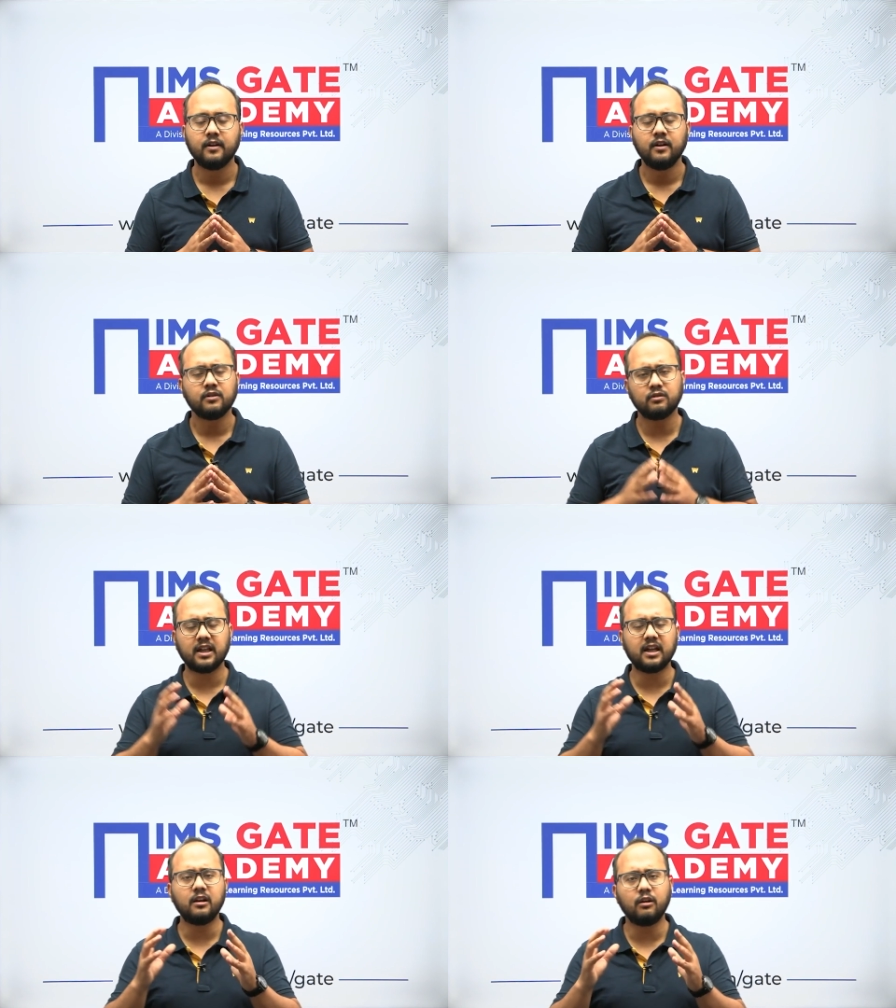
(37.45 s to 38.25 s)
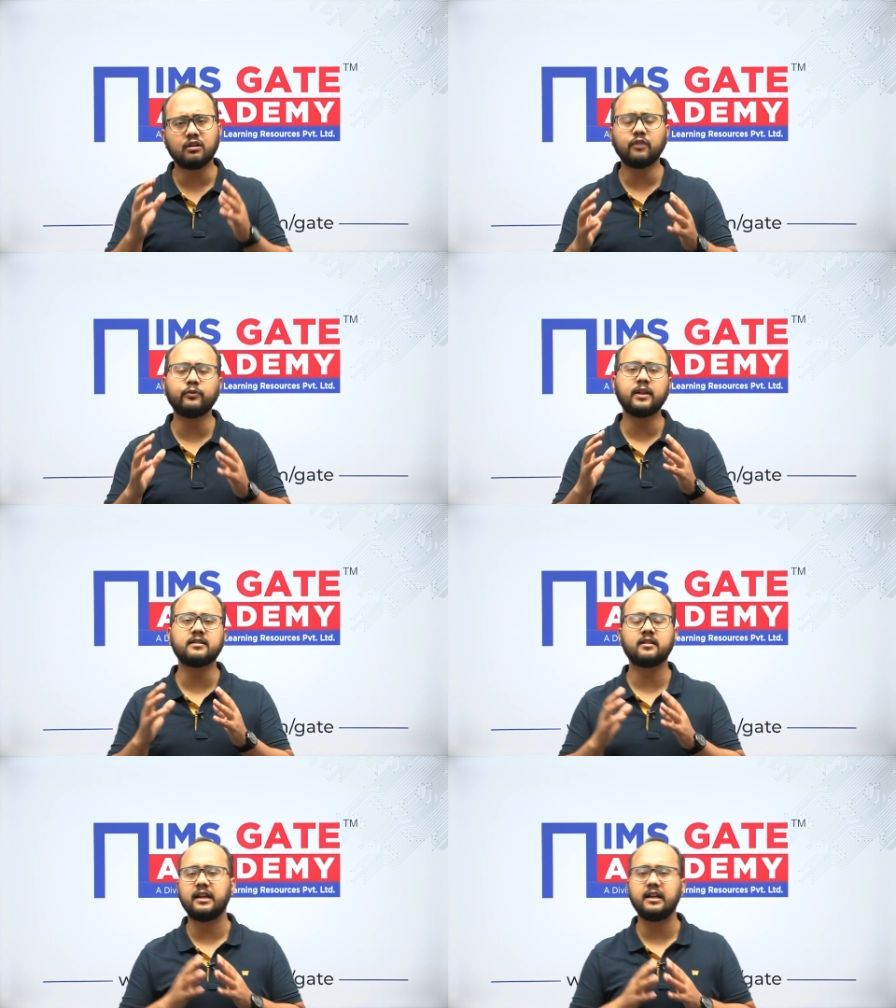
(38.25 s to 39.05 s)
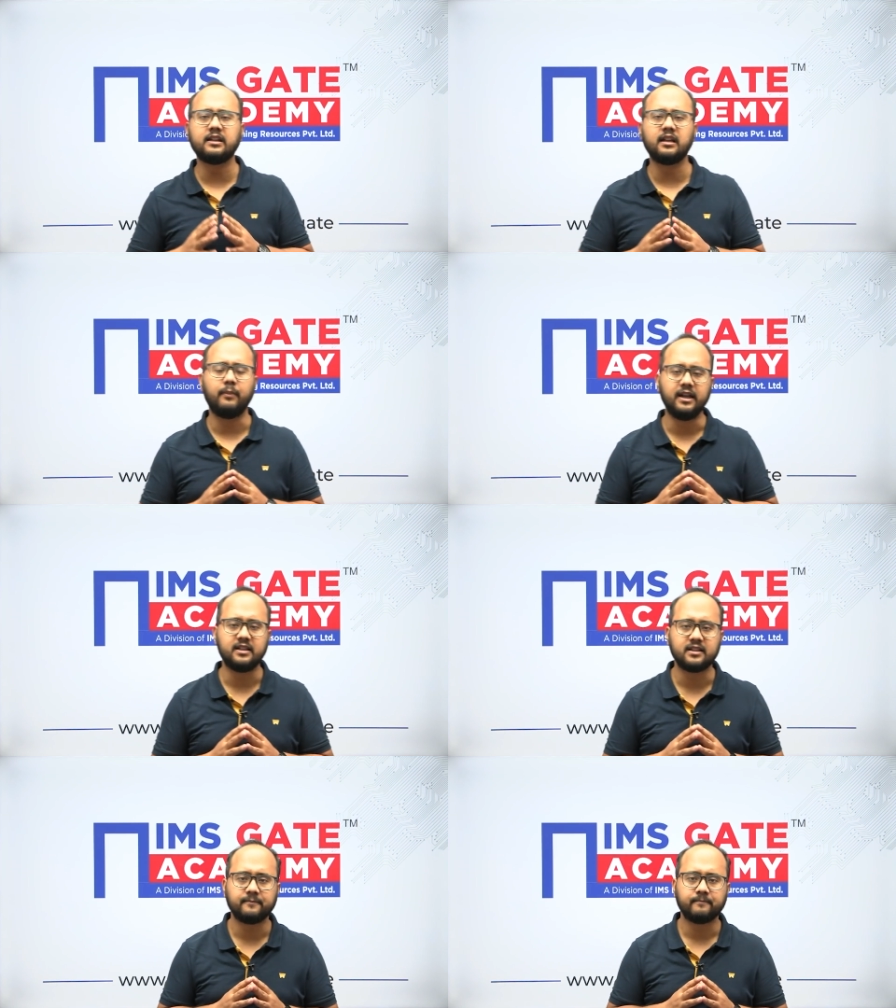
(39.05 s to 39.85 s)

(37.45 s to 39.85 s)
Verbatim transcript: So there are a lot of things running in their minds.